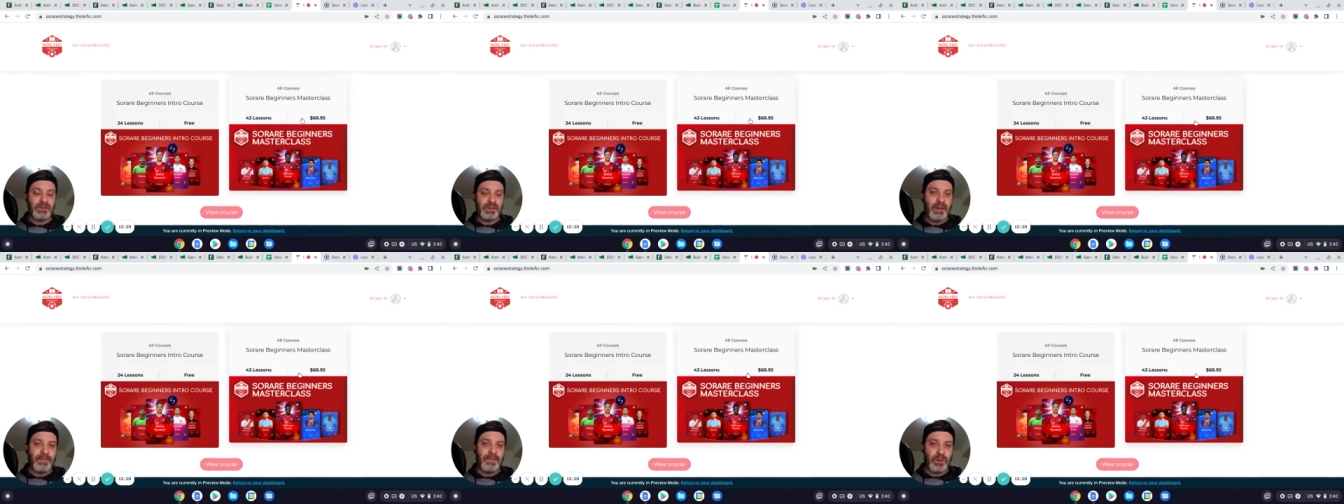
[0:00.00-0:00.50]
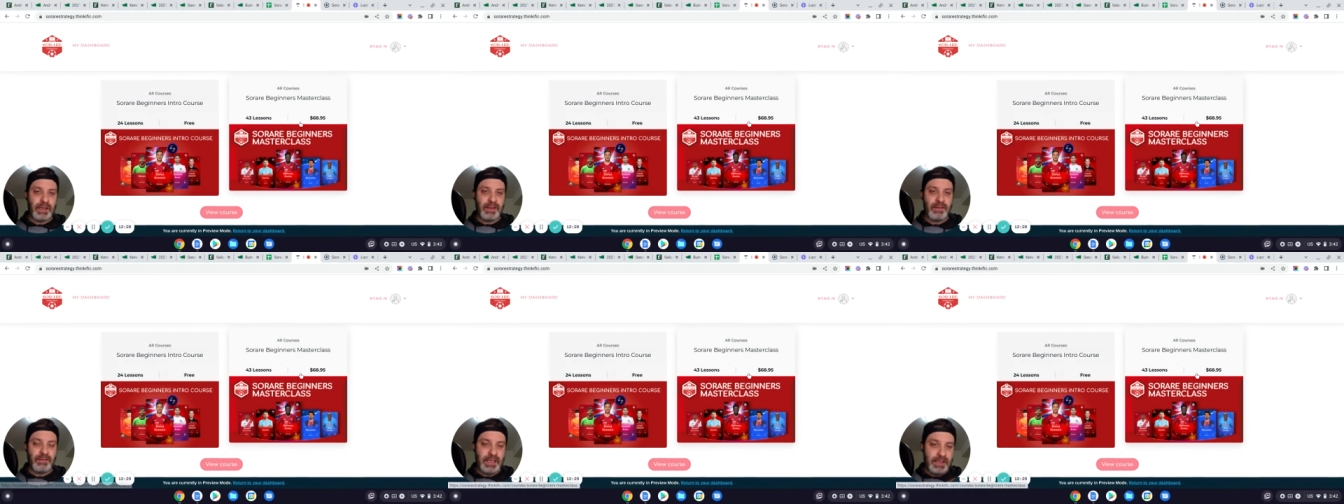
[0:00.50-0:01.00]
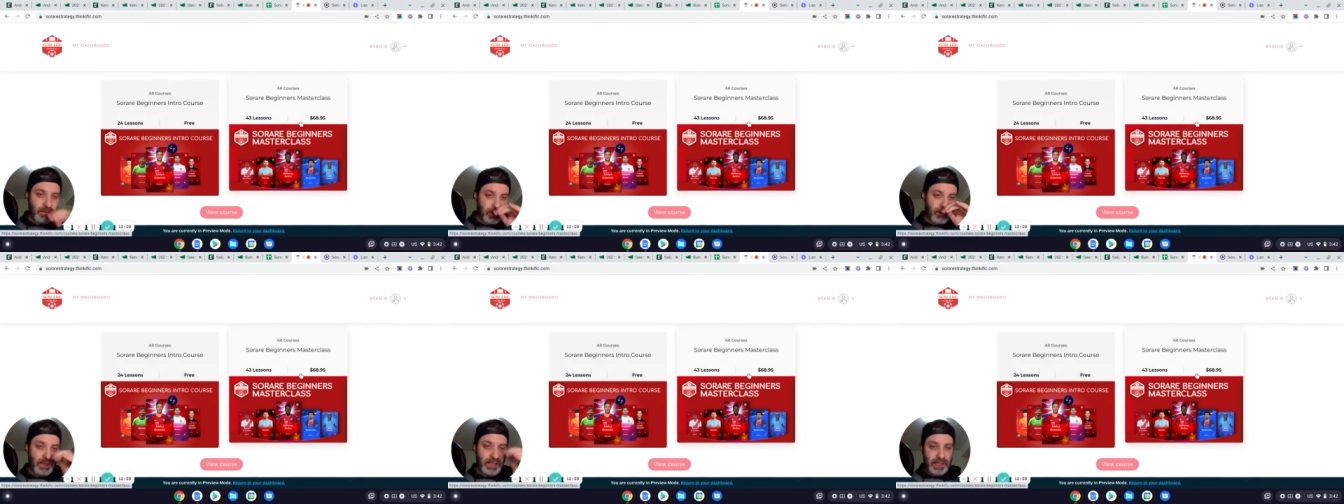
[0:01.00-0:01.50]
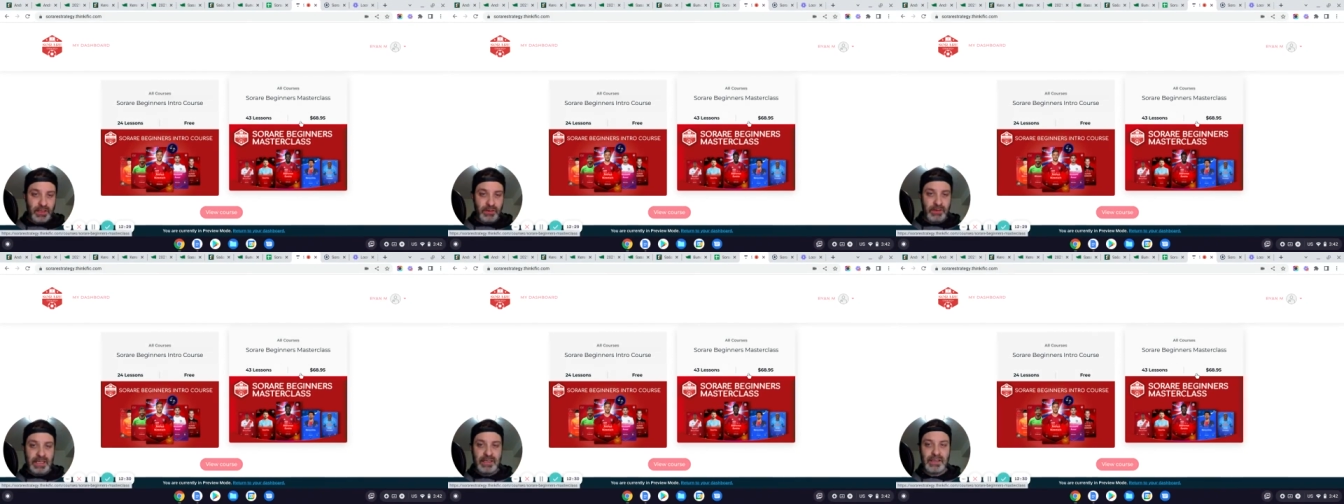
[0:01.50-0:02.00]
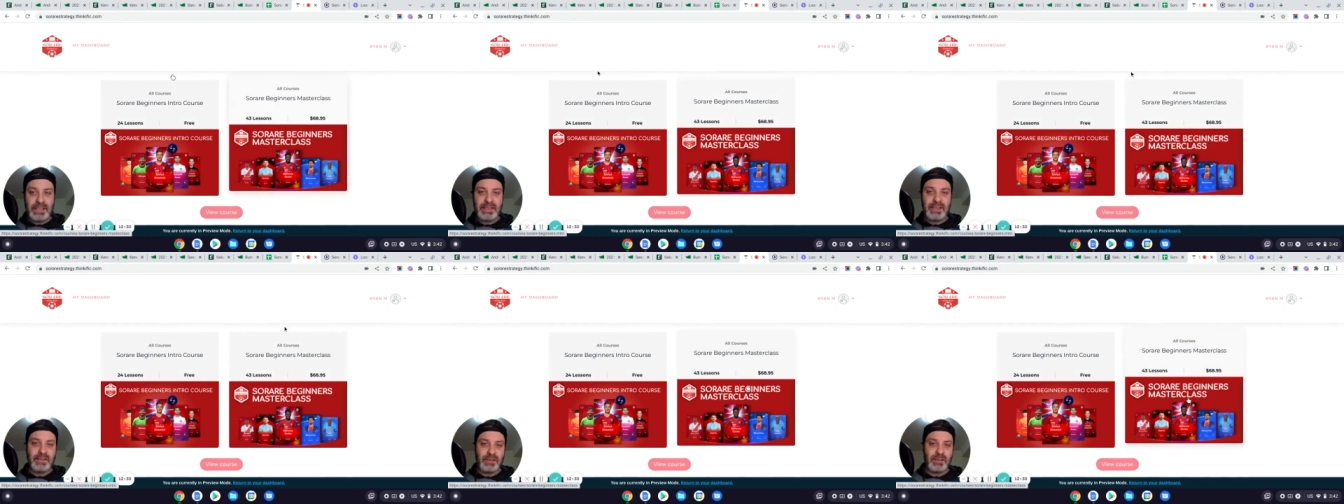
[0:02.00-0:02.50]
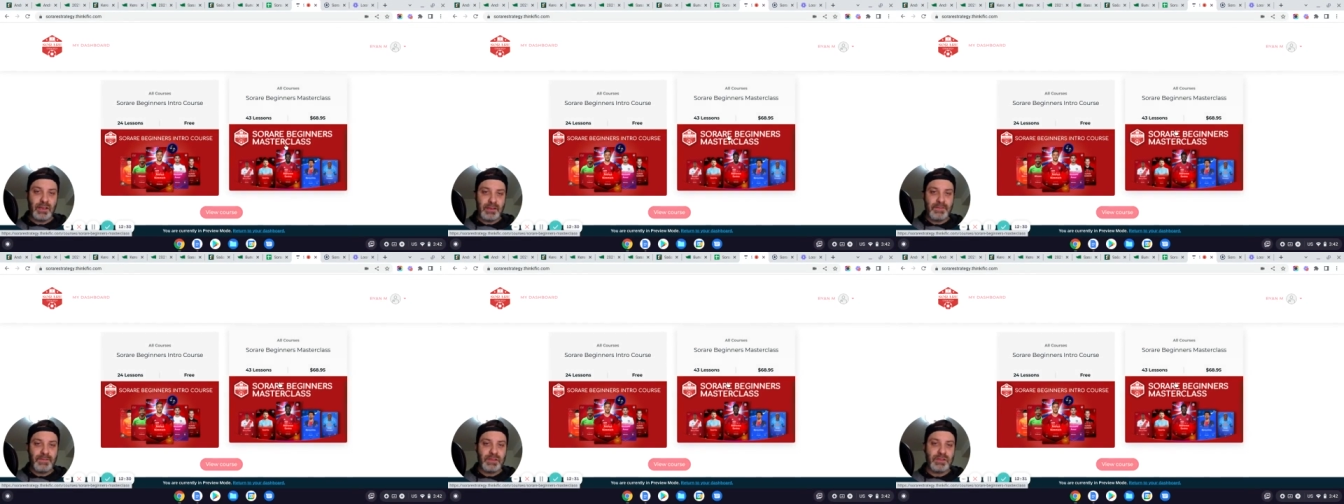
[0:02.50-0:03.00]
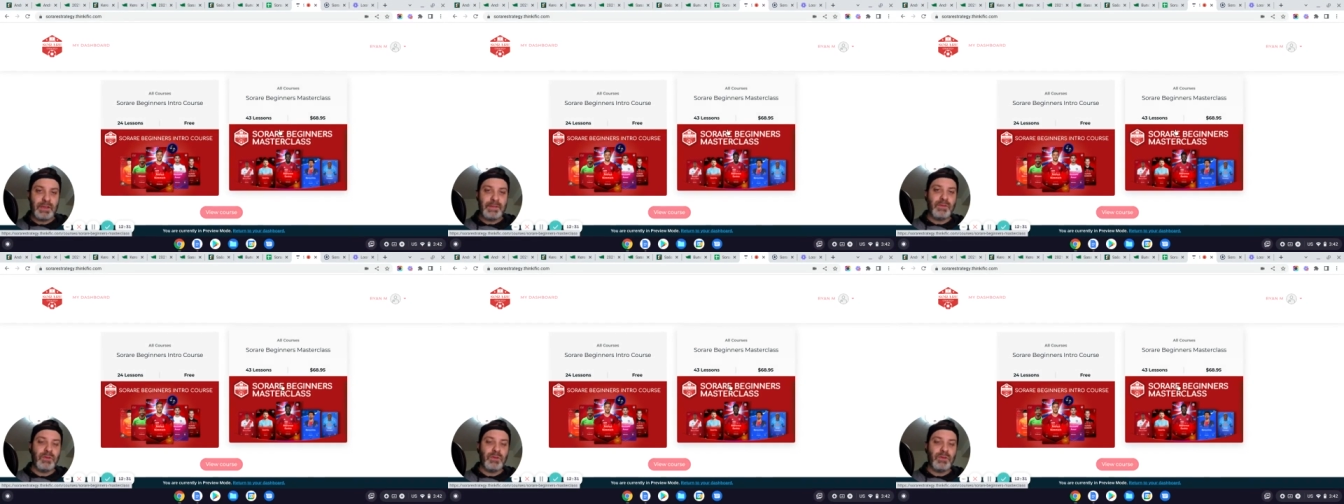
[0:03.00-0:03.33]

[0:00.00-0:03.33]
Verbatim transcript: So it's not 43 sort of unique lessons. It's got the first